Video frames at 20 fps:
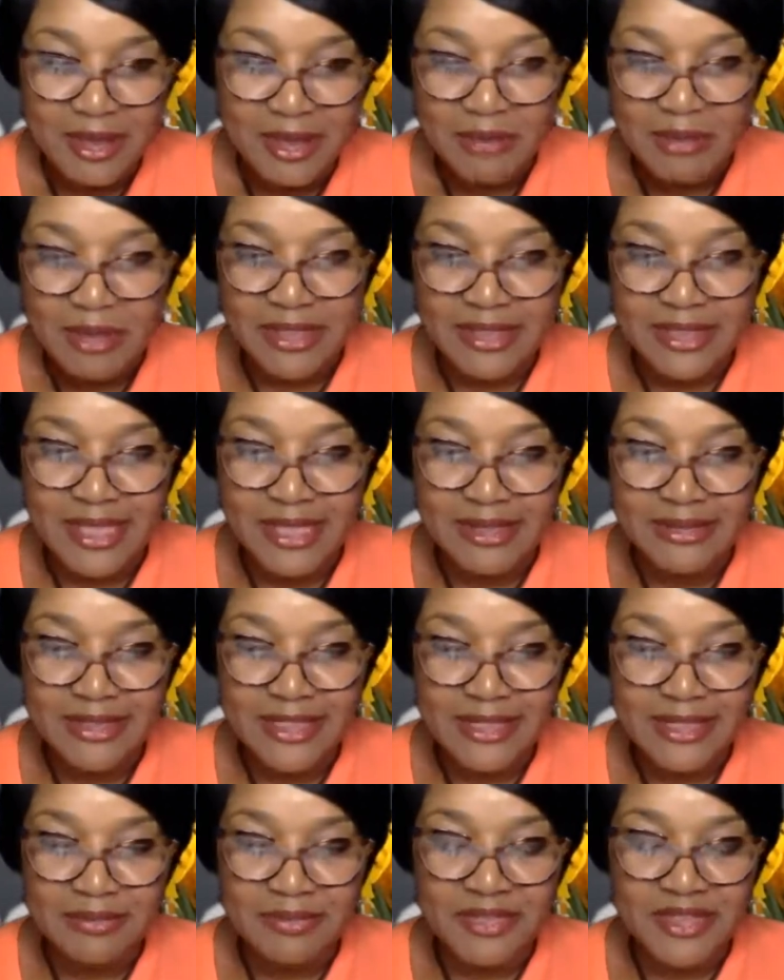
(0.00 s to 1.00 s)
because there's
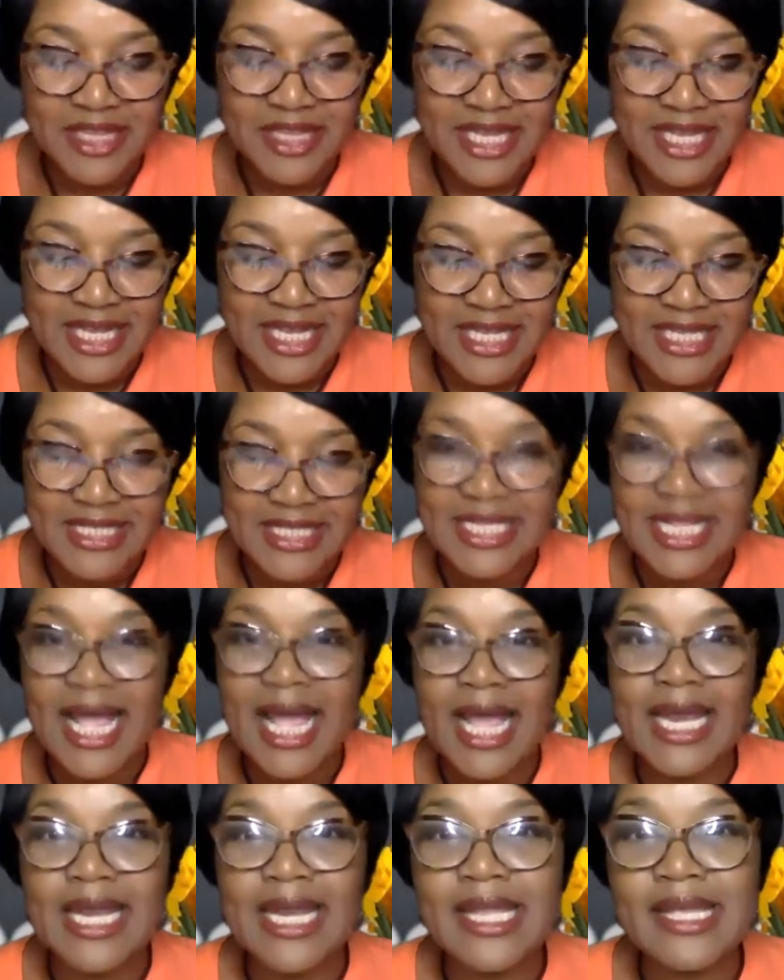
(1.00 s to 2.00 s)
some things
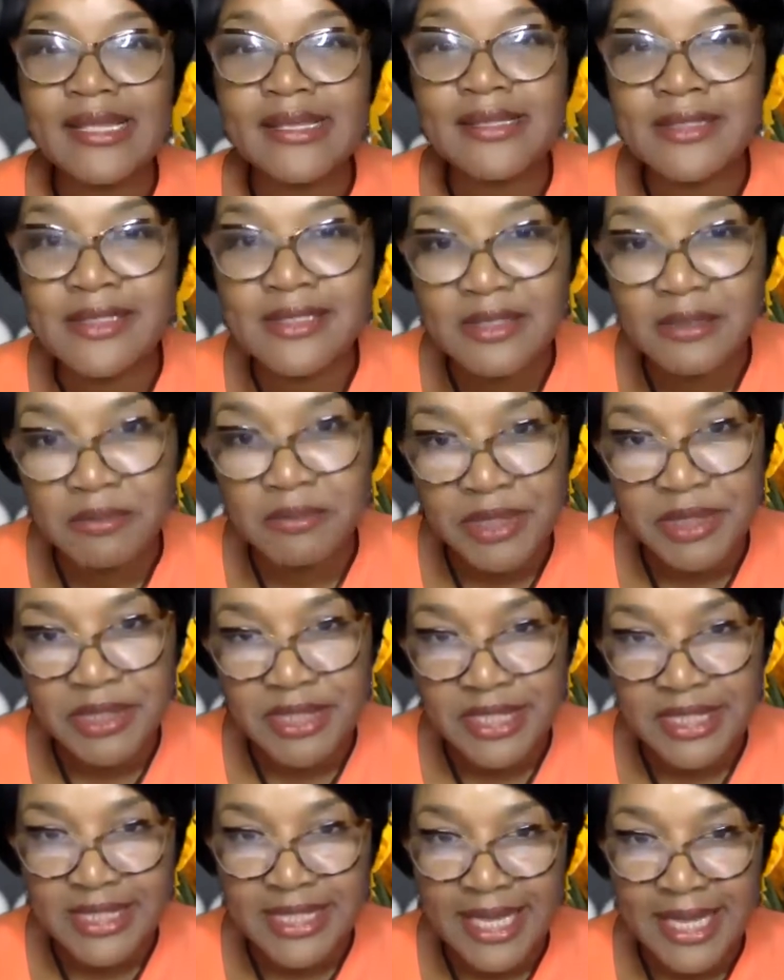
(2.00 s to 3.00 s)
that needs to be
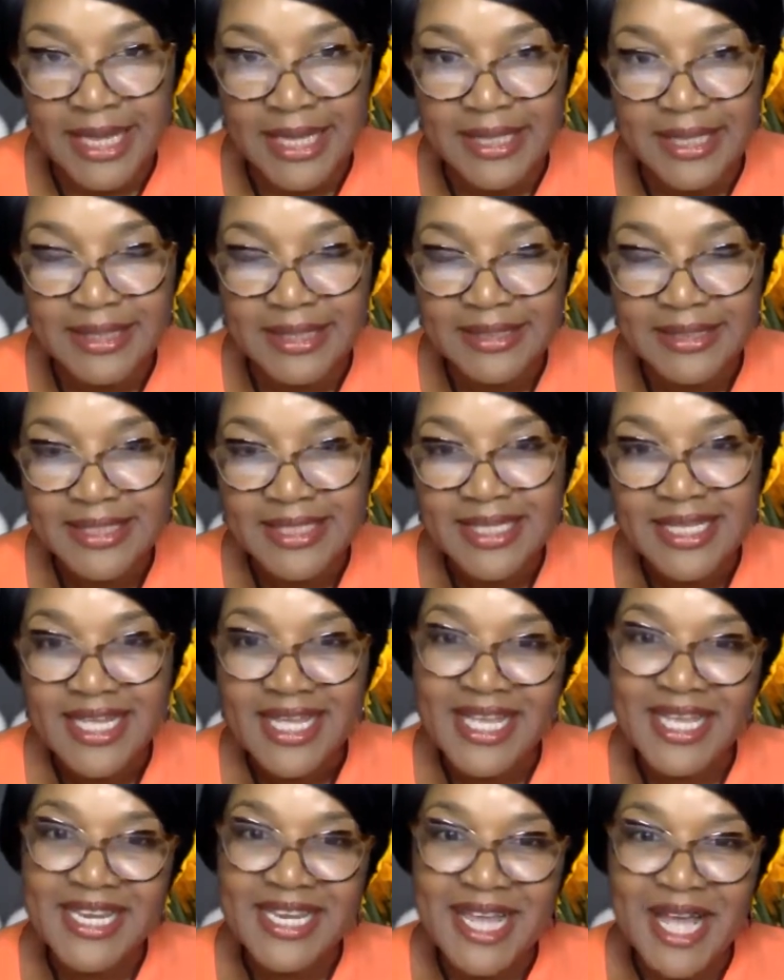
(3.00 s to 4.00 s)
said,
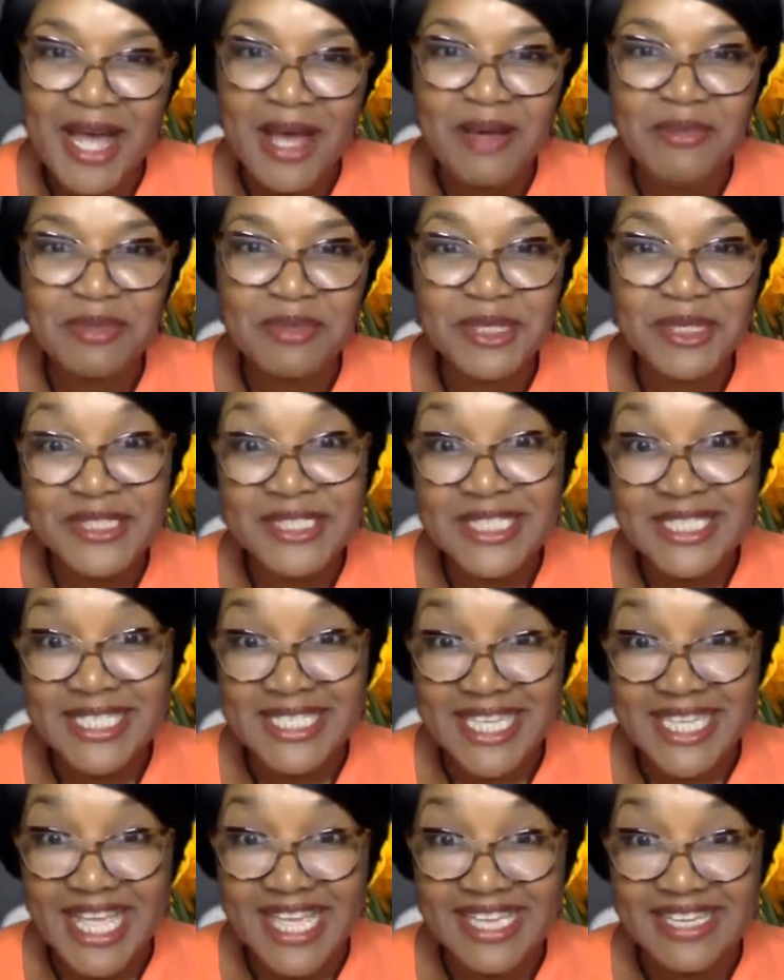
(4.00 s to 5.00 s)
and I'm going to
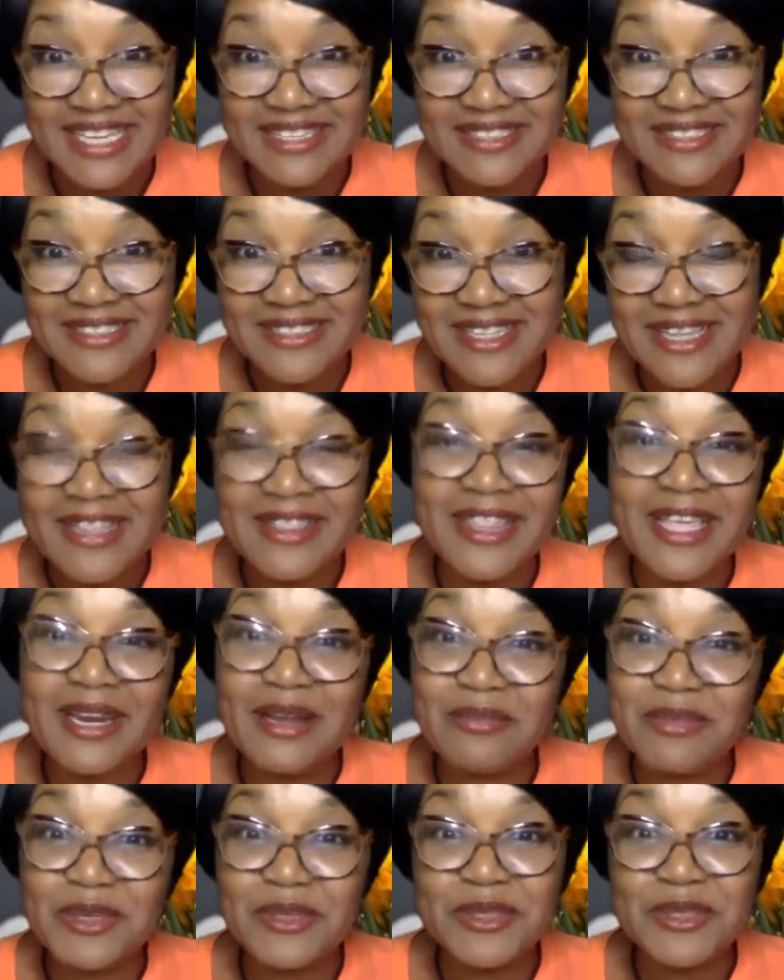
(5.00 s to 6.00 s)
say it, and then
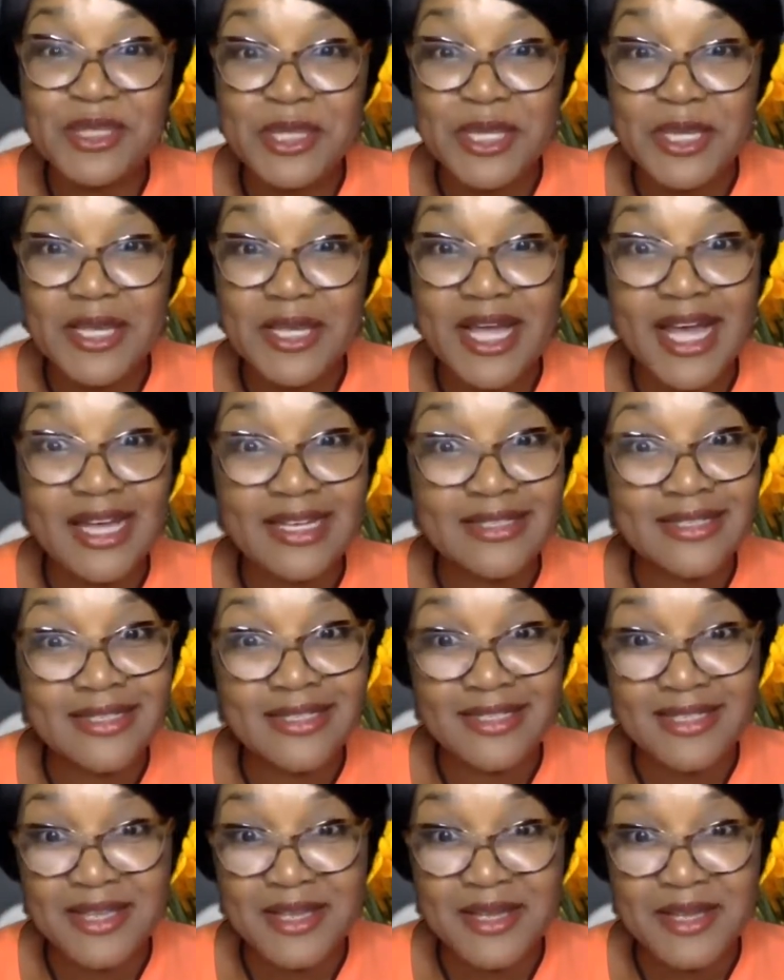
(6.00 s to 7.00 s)
I'm going to say, I
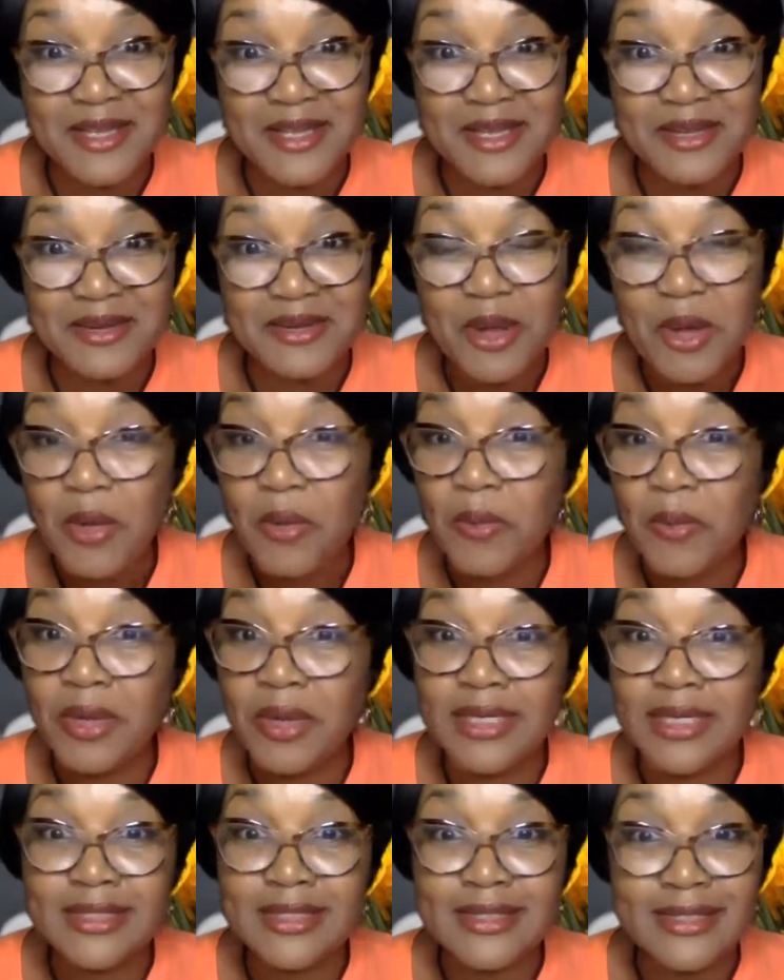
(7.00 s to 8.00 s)
said
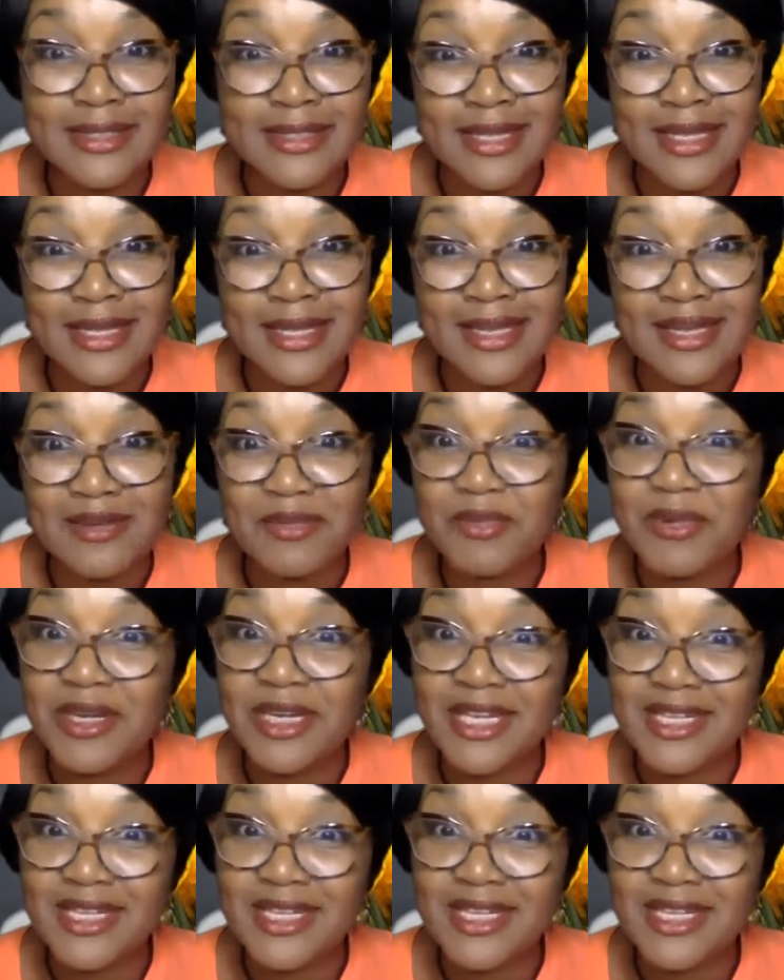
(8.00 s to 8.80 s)
what I said